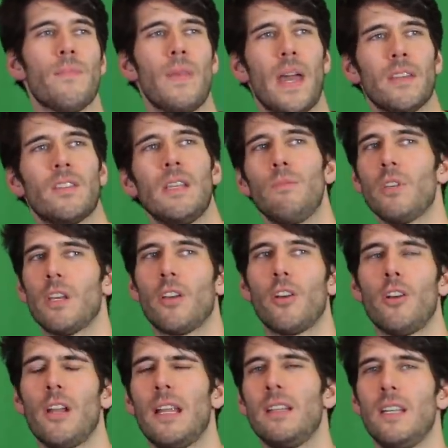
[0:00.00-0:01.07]
that seems like a
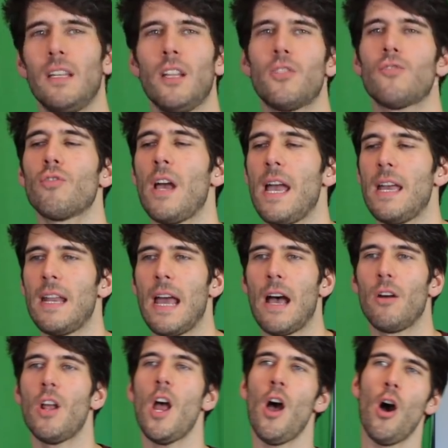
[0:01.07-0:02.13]
good idea. Let's try it
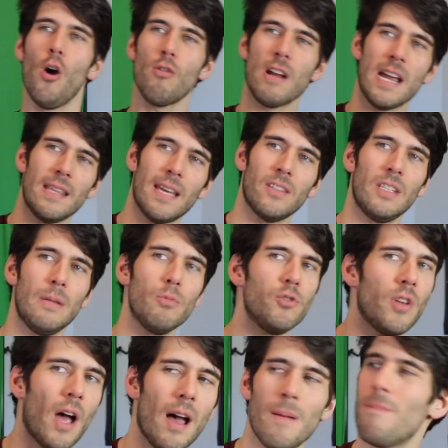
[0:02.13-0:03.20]
out. Okay, that seems
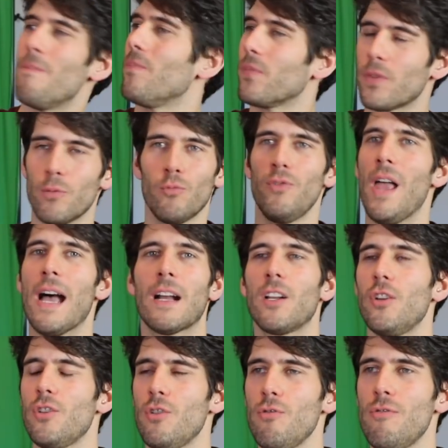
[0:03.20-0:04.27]
dumb. Not
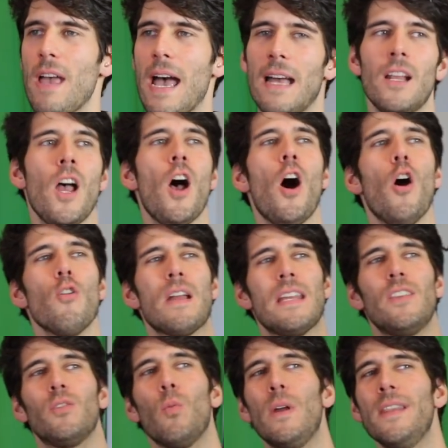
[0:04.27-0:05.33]
gonna do that. Okay,
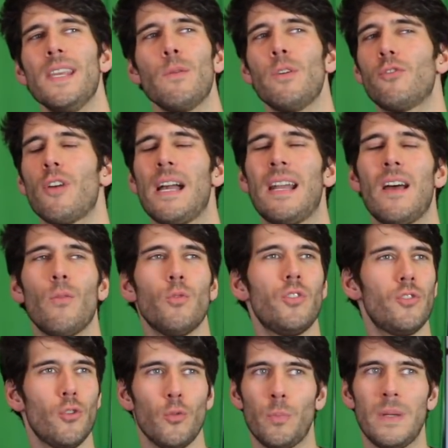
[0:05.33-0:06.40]
this one thing we tried out was
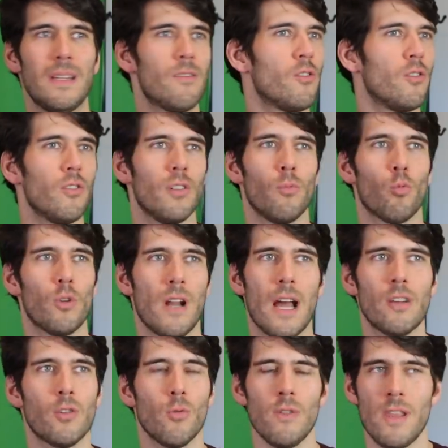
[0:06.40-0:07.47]
stupid. Uh, we're
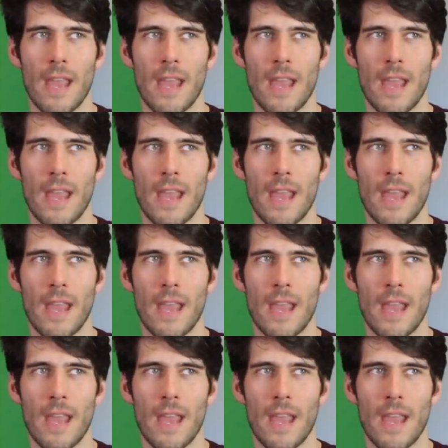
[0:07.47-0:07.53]
not doing